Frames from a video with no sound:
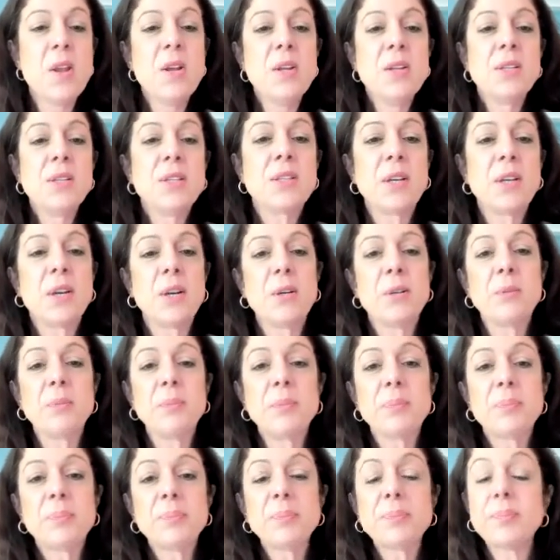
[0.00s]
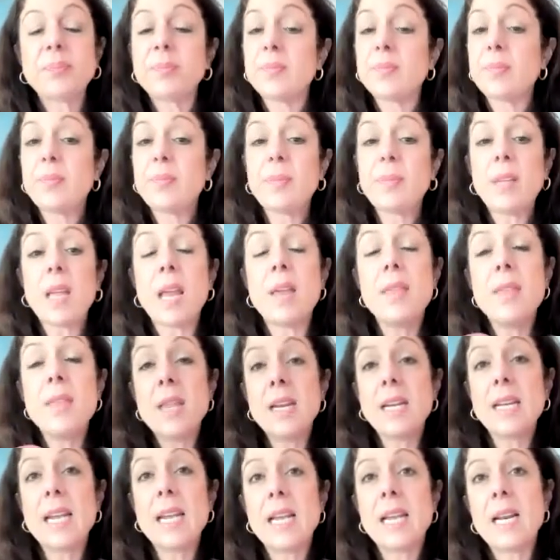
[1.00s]
So, and
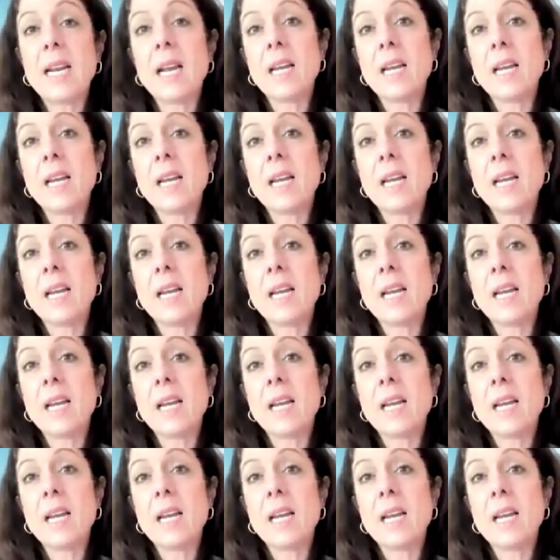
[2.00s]
then again,